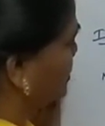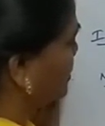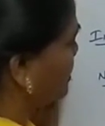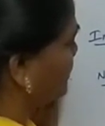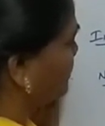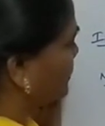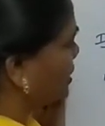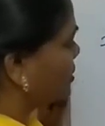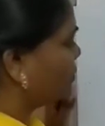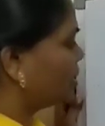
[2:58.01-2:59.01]
Okay.
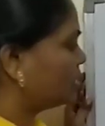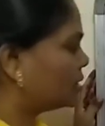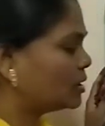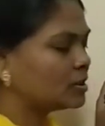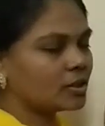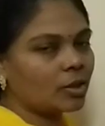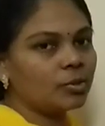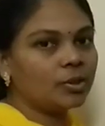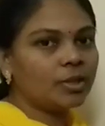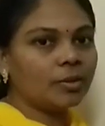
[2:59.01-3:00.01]
What is this
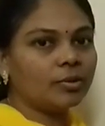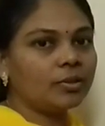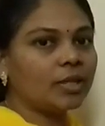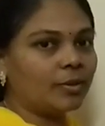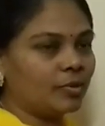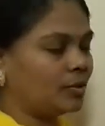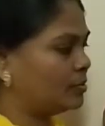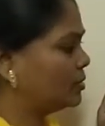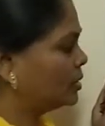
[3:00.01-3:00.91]
www?